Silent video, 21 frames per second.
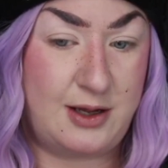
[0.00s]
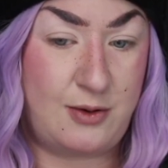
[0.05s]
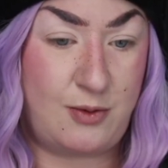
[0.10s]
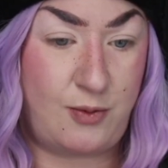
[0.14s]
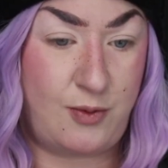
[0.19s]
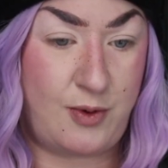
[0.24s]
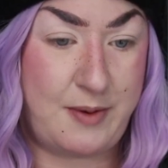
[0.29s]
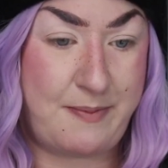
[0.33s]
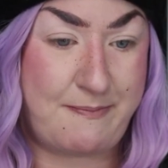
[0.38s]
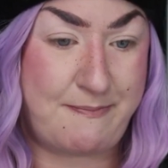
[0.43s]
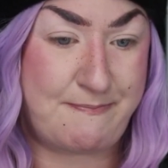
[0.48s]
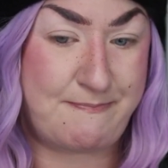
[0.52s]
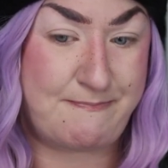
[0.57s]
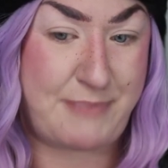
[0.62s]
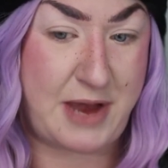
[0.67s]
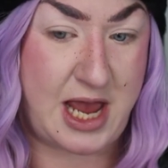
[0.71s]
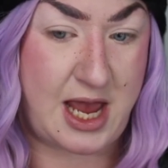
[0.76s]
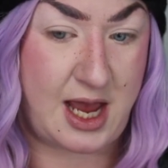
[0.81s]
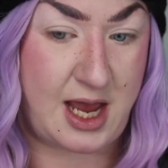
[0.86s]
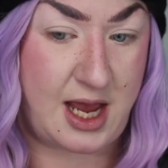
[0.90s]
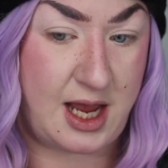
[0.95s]
We're
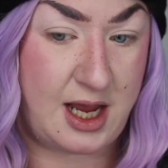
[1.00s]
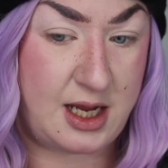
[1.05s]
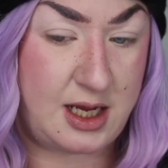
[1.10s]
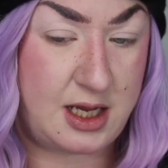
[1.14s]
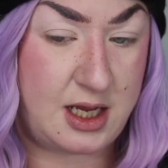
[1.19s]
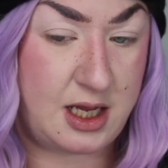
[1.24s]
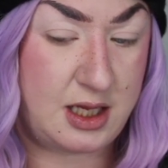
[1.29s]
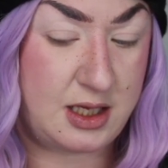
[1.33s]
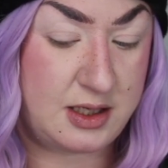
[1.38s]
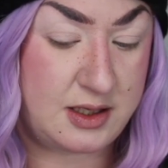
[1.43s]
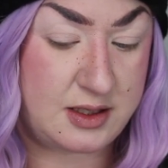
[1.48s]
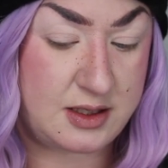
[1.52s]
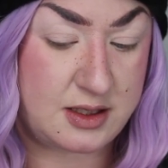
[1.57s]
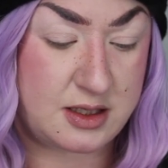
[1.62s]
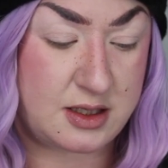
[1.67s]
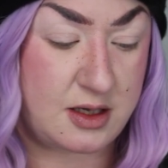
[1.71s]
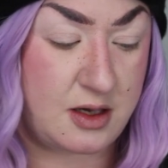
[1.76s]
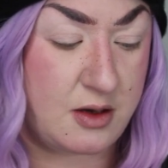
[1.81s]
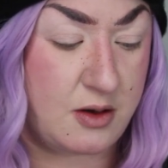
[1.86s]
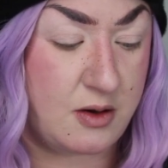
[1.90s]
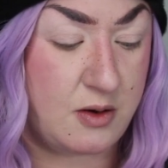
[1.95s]
back.
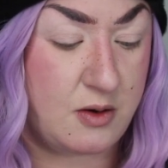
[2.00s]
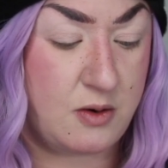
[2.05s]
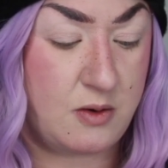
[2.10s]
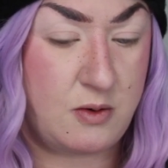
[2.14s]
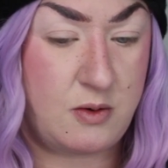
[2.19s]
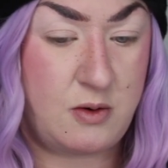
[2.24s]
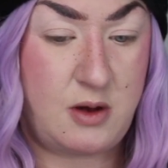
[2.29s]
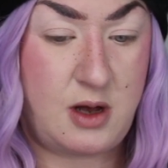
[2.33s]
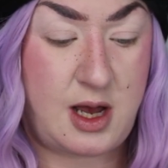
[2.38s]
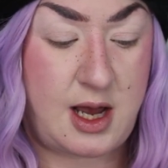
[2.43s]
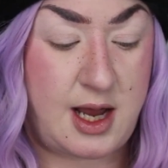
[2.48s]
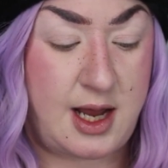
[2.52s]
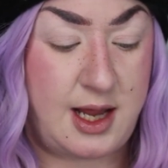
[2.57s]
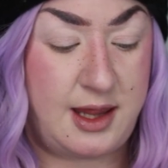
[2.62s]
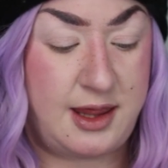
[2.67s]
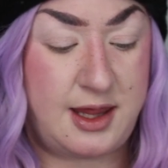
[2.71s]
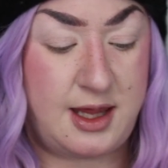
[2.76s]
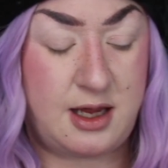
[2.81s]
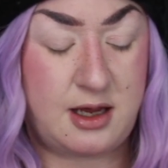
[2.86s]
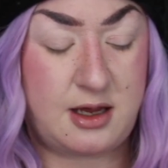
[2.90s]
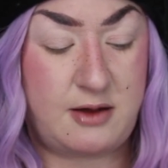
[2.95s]
So I
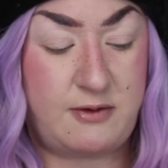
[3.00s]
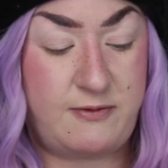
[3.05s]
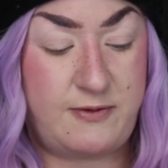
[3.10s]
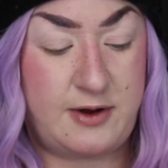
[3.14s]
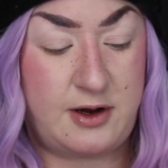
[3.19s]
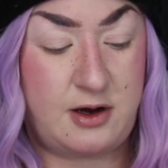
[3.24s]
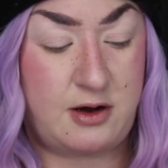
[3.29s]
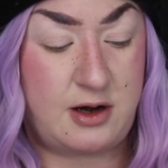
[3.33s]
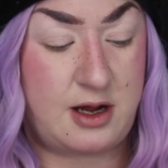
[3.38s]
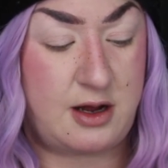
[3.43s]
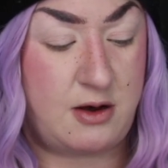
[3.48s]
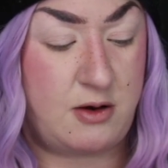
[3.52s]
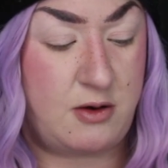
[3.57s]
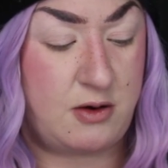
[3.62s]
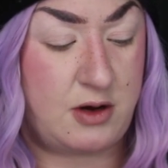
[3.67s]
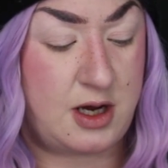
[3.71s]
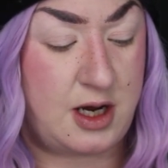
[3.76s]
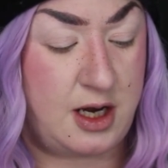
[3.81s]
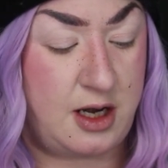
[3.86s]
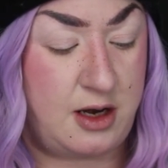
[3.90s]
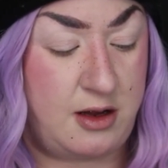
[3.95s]
think I figured
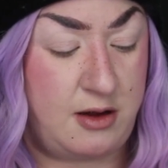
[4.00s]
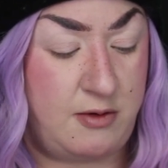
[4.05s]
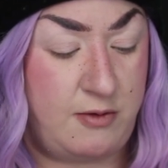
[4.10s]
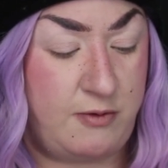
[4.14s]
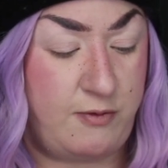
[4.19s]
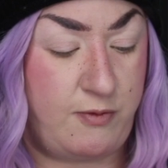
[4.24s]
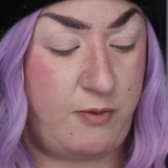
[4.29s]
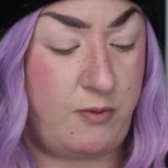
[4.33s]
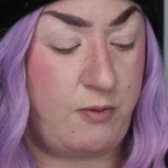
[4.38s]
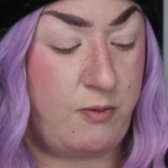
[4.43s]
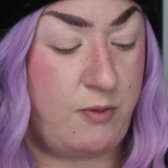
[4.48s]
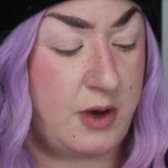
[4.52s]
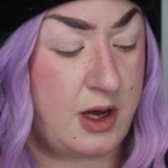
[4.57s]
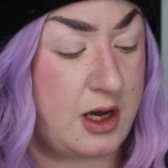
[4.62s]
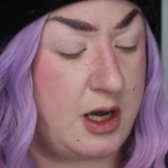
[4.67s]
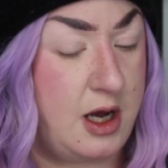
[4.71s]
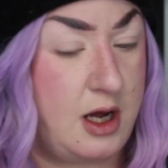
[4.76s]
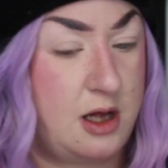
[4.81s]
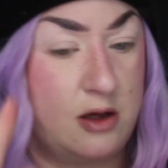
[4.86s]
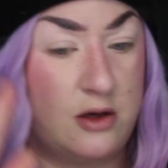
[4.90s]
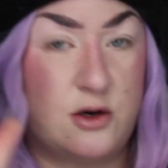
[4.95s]
out kind of what
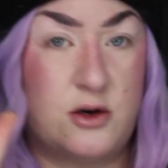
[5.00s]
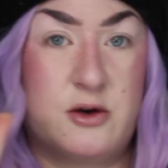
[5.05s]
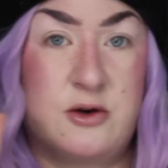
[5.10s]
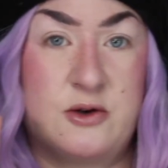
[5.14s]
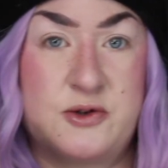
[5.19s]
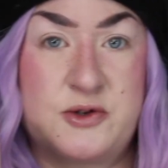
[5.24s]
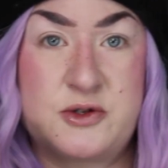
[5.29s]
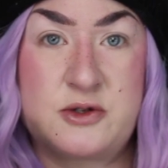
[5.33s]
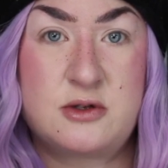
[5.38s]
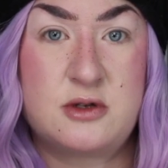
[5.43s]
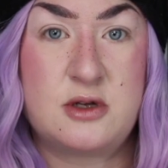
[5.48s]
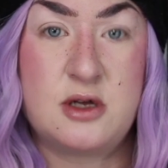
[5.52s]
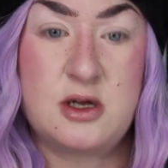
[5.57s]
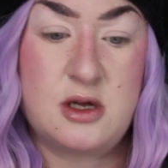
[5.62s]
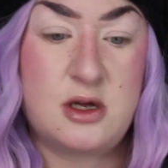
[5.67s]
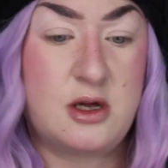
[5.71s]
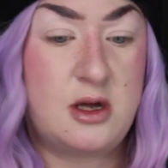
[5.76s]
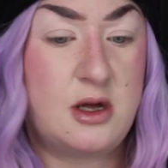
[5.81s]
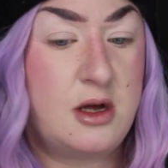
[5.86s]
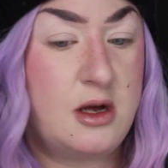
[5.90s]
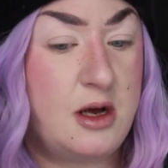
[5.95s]
colors
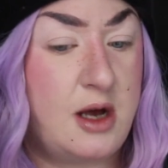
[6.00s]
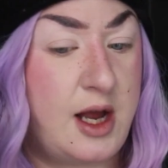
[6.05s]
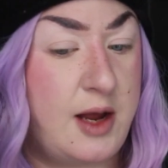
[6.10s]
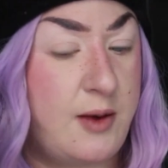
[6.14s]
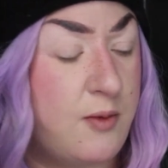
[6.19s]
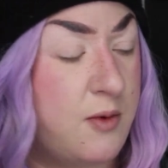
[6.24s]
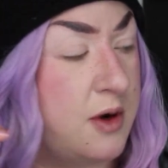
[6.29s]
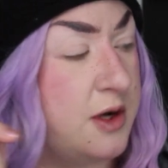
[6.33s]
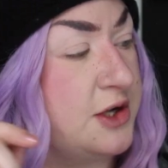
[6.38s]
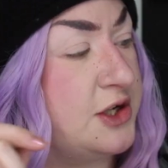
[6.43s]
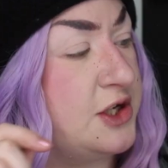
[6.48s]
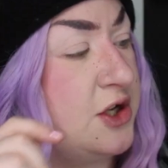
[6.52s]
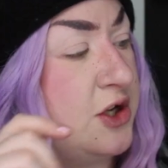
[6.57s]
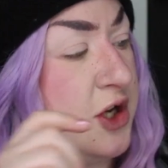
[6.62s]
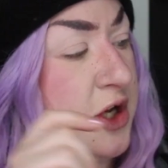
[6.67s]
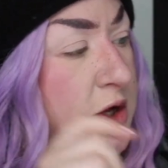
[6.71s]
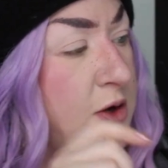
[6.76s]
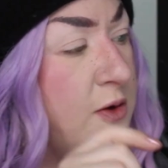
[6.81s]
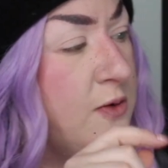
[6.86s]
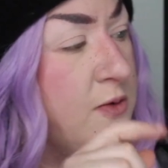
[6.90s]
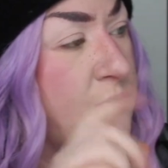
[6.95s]
I want to
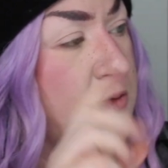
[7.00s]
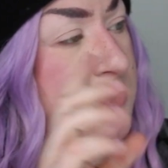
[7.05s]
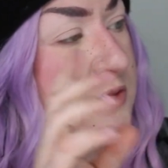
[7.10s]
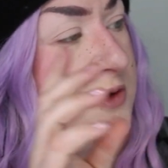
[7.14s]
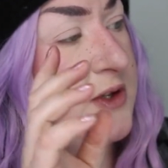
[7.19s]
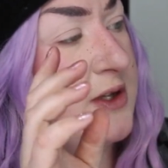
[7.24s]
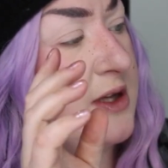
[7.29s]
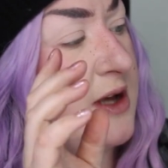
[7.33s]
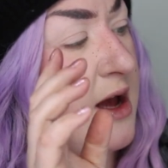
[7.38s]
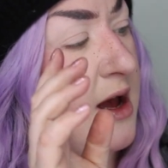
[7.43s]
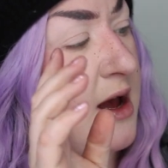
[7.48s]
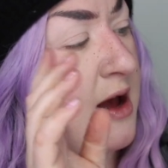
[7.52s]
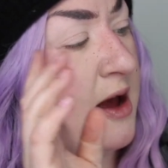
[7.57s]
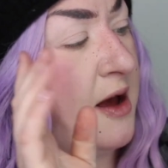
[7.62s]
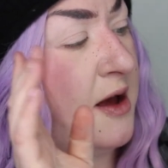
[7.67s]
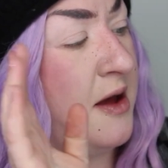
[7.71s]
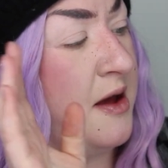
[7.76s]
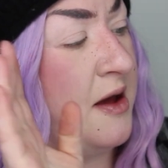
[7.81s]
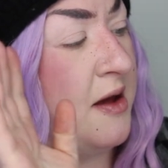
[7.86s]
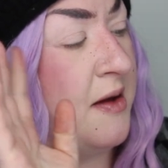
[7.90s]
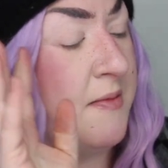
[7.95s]
use.
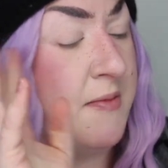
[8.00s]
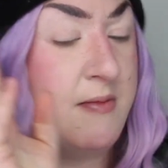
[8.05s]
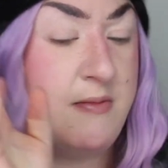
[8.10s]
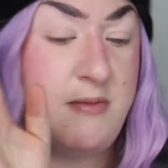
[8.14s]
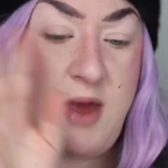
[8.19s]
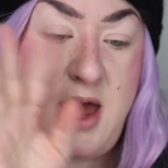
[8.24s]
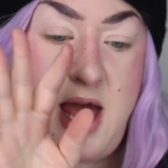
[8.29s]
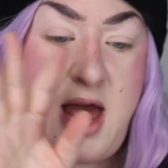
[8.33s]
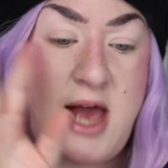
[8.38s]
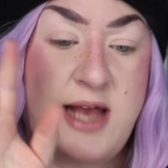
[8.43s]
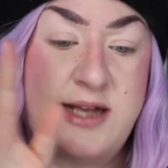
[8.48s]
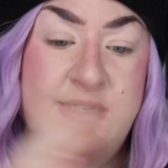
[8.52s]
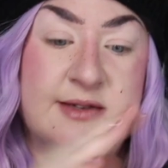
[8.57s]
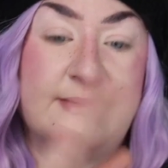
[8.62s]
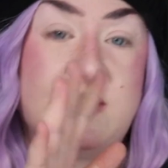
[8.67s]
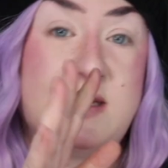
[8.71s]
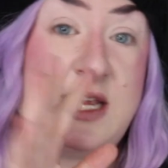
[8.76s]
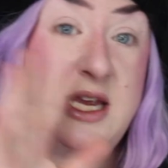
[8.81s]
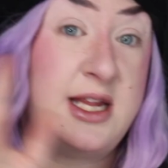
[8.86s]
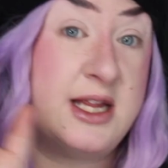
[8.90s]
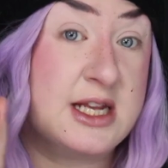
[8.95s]
As of
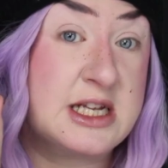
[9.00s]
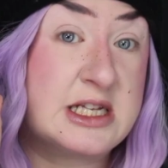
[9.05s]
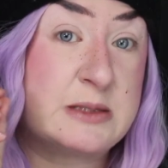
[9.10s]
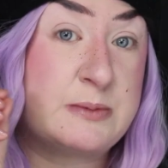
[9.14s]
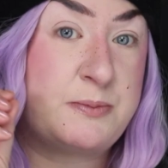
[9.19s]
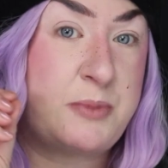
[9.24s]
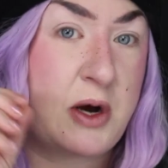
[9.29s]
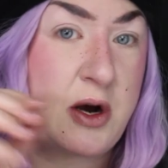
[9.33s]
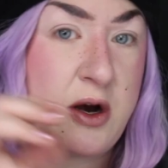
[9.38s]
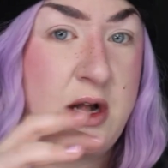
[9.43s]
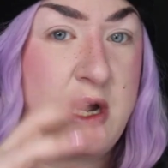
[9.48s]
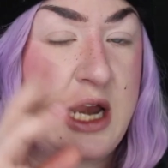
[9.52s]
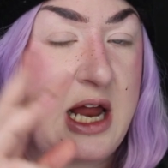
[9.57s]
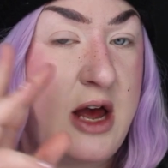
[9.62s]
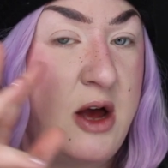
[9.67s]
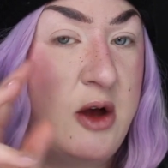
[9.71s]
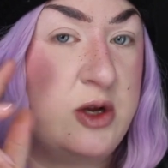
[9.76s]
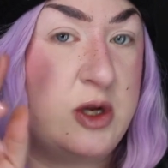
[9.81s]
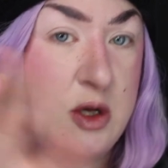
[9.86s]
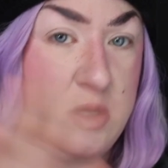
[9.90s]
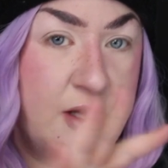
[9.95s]
seeing this part
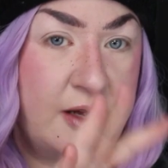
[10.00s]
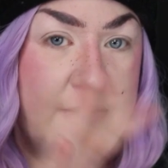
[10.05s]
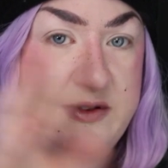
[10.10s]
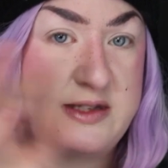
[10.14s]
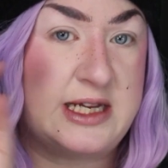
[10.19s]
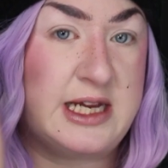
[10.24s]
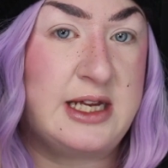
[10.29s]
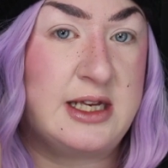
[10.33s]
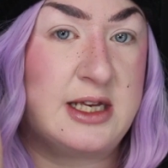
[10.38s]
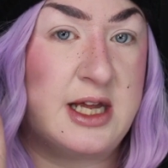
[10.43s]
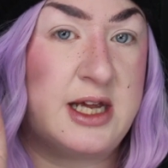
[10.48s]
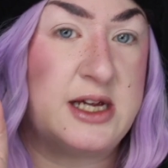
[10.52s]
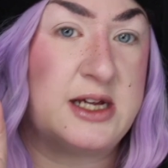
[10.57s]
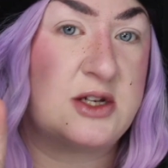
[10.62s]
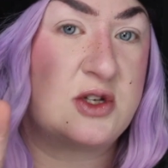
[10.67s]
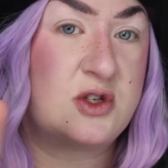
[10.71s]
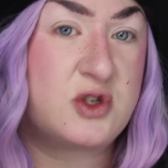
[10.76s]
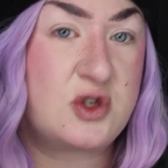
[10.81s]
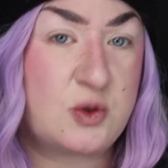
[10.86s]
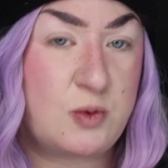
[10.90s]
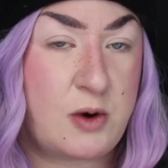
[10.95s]
now, you'll have seen like
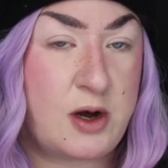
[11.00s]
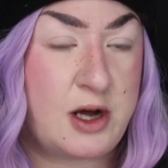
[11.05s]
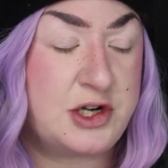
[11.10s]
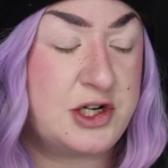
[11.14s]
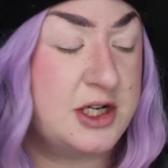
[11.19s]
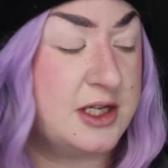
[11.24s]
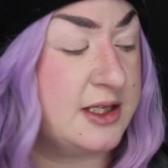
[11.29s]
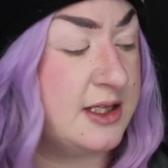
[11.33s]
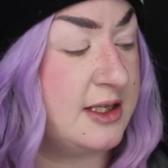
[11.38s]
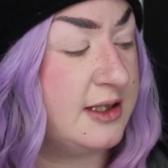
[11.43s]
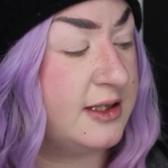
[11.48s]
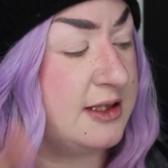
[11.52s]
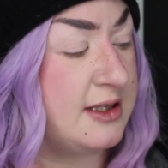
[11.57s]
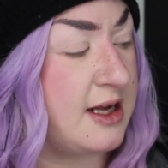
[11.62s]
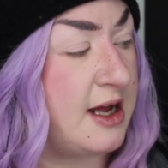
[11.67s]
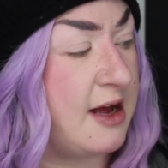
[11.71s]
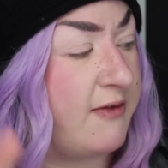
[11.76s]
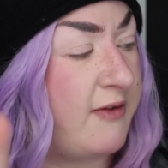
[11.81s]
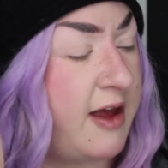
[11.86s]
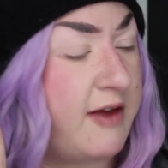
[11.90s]
swatches and stuff.